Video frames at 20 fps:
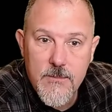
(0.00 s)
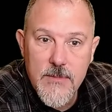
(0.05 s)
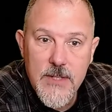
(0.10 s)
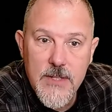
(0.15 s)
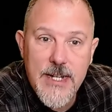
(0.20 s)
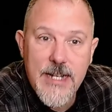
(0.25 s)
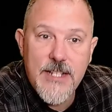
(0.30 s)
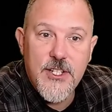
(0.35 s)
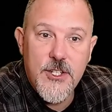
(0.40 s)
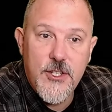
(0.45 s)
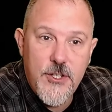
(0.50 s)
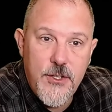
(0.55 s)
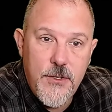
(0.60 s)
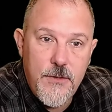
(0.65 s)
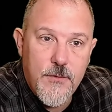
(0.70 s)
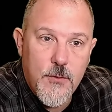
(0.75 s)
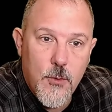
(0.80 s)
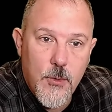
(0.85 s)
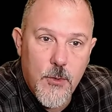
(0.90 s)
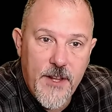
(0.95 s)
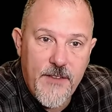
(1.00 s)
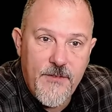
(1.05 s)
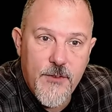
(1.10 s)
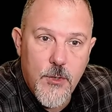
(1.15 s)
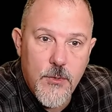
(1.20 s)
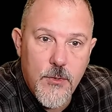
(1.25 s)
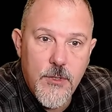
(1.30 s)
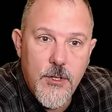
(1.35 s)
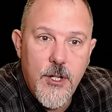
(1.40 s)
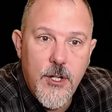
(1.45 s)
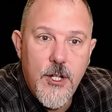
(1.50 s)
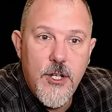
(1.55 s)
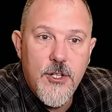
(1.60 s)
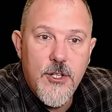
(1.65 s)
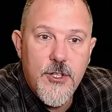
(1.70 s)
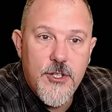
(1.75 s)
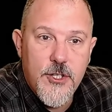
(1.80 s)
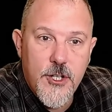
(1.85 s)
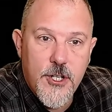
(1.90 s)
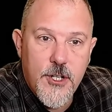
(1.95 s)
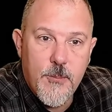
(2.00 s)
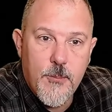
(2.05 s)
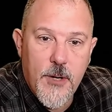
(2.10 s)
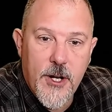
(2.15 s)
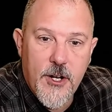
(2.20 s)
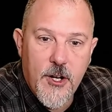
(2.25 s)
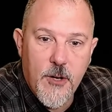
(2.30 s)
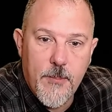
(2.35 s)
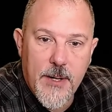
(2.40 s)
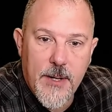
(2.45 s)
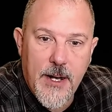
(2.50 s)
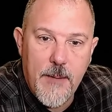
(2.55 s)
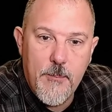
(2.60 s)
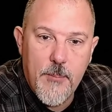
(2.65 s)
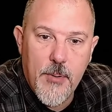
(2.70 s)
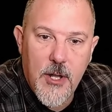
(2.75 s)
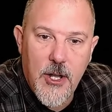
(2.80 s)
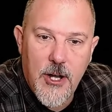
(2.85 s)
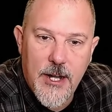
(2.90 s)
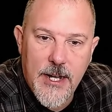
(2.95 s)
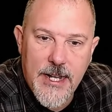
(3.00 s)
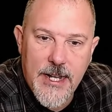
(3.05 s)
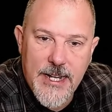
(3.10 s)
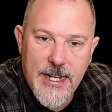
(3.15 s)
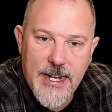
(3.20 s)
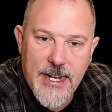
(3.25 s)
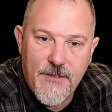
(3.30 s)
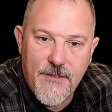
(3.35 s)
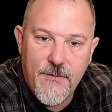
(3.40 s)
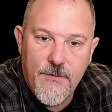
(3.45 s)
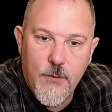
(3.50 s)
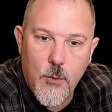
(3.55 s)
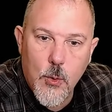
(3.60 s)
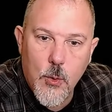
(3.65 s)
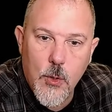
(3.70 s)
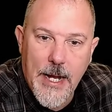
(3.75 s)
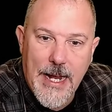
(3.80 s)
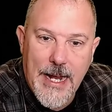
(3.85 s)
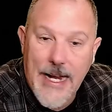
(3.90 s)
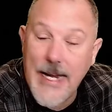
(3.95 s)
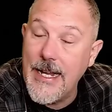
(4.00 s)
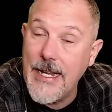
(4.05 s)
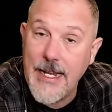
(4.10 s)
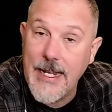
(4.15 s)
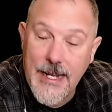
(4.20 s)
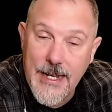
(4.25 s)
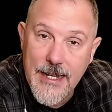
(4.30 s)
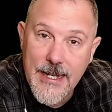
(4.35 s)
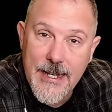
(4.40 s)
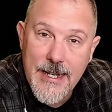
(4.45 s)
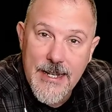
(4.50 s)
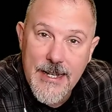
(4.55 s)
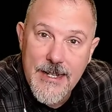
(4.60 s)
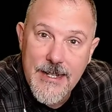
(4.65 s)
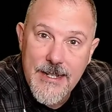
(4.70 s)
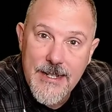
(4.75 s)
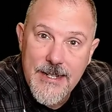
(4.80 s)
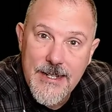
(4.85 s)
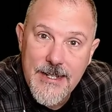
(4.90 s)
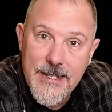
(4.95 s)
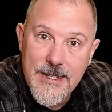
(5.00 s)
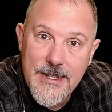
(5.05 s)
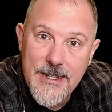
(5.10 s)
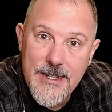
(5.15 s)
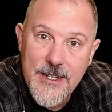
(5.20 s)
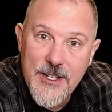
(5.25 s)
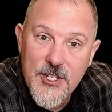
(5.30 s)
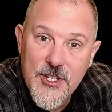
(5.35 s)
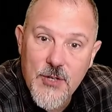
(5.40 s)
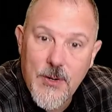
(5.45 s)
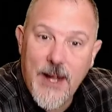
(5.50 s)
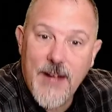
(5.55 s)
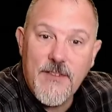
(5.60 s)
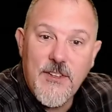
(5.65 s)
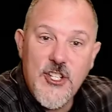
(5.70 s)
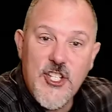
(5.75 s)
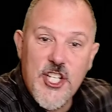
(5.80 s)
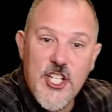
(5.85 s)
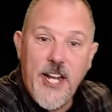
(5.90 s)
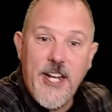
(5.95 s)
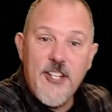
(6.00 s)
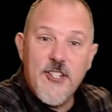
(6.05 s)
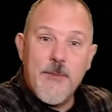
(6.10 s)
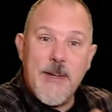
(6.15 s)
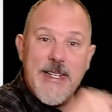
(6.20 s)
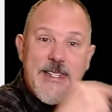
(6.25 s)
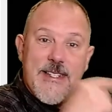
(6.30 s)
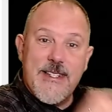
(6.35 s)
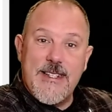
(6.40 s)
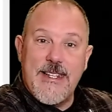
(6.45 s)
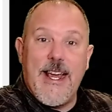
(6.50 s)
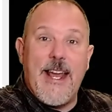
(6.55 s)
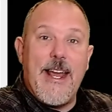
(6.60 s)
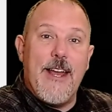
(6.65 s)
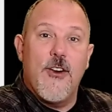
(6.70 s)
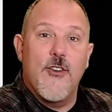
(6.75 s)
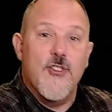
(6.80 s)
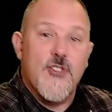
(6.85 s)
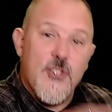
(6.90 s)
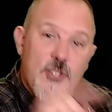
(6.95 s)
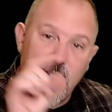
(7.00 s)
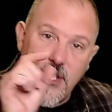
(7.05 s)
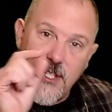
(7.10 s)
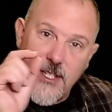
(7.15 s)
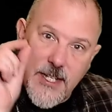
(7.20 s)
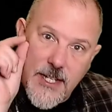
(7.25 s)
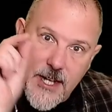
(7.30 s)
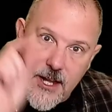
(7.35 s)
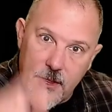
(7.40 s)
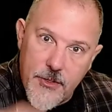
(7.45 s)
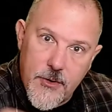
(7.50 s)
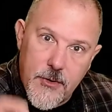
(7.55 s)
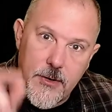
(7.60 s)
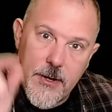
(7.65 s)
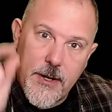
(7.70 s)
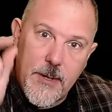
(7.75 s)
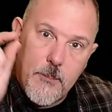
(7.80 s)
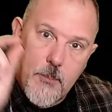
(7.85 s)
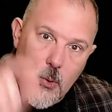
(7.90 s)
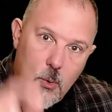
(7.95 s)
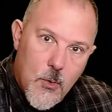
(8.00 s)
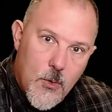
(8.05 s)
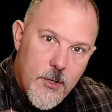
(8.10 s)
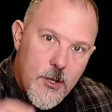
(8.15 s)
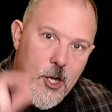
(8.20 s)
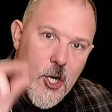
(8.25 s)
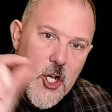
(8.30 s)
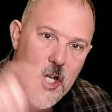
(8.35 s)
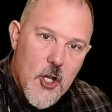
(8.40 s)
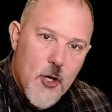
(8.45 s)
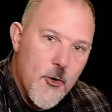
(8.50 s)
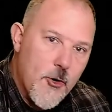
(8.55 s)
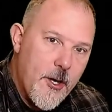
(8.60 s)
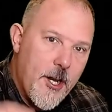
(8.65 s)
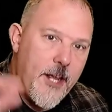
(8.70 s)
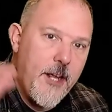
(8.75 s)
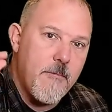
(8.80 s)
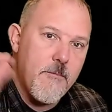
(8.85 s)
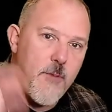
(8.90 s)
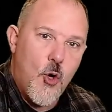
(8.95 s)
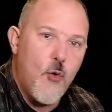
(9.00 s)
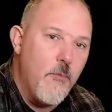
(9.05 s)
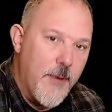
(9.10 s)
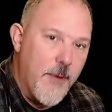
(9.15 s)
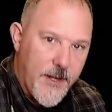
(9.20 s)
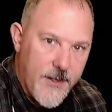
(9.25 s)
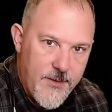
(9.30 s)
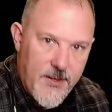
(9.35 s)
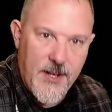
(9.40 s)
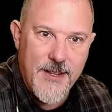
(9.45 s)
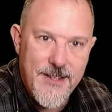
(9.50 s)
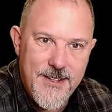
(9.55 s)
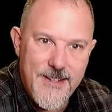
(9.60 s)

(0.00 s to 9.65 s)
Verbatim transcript: It's a two forty volt circuit breaker, but I'm plotting it at four eighty. So I have to change my scale. So this is another important learning moment.